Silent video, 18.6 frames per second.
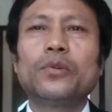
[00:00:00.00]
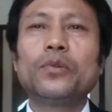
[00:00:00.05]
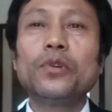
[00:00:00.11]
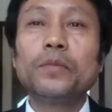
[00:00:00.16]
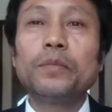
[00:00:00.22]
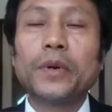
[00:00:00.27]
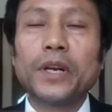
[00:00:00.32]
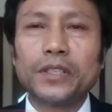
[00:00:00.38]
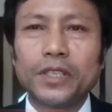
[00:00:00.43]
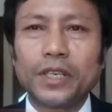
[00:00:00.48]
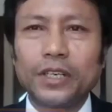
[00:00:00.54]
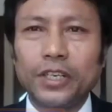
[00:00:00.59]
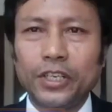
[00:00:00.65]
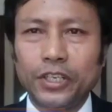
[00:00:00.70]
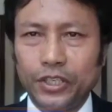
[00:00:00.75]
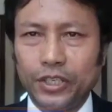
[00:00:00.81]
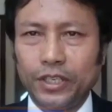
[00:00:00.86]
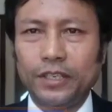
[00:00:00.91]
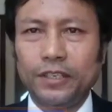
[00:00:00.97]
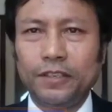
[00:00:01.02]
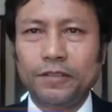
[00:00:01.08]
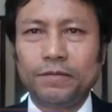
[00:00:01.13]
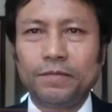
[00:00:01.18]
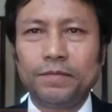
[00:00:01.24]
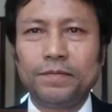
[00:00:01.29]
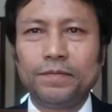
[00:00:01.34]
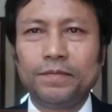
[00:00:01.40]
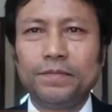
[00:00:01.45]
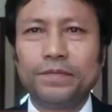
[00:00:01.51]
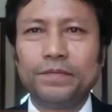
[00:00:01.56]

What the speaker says: good presentation.